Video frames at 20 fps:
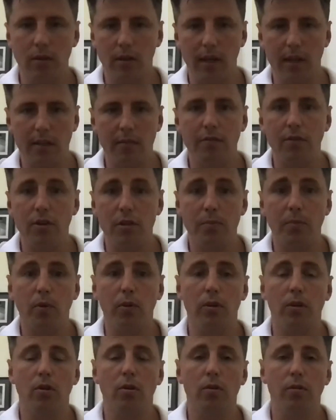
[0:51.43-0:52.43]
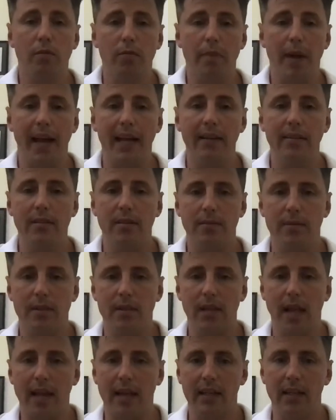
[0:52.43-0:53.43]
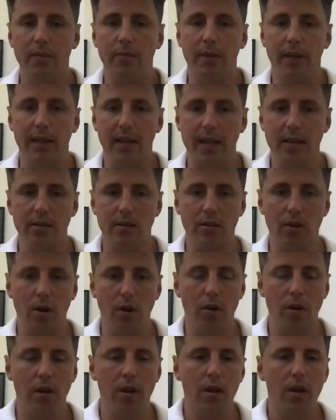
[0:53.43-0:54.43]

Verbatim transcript: like the first port of call for pain. If someone's in agony, we need to know